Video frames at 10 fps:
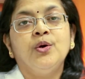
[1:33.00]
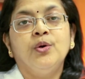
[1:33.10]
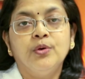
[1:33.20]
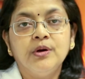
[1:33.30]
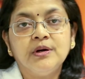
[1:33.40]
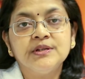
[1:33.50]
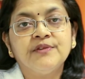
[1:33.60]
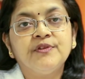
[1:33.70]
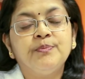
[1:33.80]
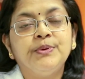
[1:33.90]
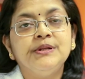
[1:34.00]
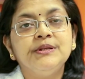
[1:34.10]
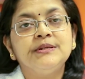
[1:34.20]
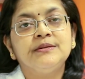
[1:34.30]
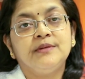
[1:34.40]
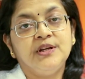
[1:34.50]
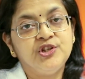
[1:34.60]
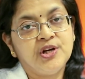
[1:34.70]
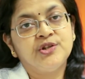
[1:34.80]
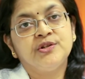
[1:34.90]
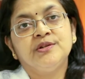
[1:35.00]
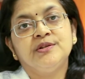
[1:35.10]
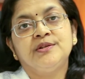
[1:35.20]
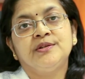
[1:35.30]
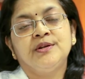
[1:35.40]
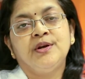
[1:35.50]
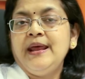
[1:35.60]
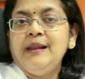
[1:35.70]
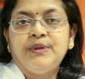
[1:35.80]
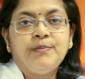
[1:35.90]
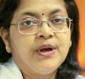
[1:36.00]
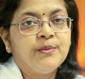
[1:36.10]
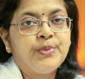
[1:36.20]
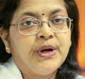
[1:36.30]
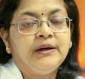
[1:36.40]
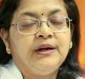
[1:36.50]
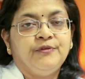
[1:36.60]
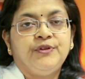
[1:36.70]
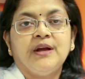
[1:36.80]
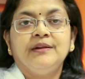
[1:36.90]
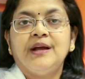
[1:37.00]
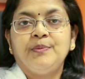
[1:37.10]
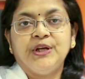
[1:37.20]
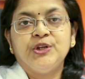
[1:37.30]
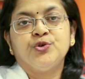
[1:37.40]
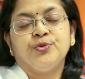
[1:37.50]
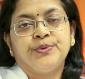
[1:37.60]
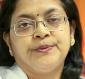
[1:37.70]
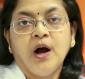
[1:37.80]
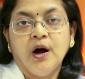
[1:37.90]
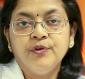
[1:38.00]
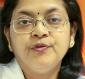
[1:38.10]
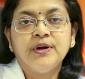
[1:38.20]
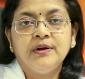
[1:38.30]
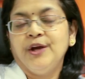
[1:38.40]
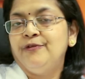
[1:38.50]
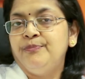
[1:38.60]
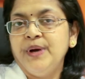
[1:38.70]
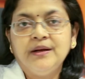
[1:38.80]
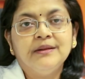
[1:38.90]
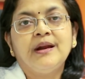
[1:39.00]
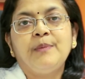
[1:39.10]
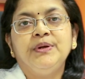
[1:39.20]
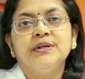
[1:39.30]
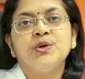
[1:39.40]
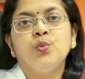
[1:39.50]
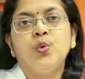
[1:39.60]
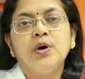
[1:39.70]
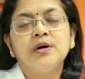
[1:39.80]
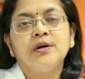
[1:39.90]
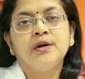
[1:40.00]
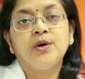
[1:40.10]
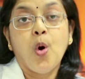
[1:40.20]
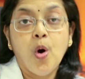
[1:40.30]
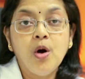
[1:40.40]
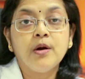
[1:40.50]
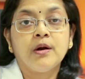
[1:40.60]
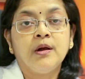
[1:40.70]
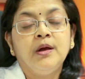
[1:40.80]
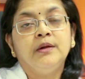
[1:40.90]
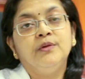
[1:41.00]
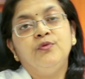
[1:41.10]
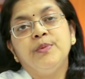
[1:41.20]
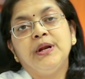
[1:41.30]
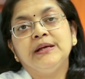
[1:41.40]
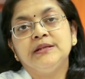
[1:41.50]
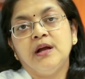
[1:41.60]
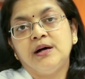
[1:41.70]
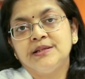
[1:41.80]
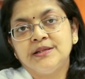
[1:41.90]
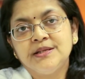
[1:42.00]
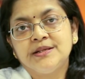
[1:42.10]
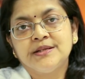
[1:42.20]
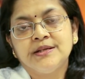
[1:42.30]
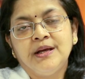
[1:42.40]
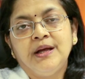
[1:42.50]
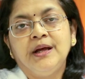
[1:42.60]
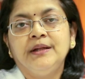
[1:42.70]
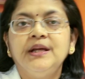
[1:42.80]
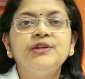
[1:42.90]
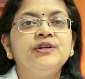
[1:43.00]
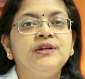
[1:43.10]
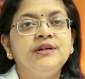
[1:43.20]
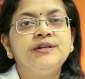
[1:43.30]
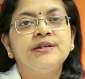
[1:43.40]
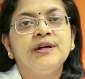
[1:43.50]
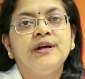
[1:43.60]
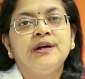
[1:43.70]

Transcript: oral contraceptive pills, injections, and help them become pregnant if they are in that age group. However, if medical therapy doesn't work or the woman has large cysts, then she needs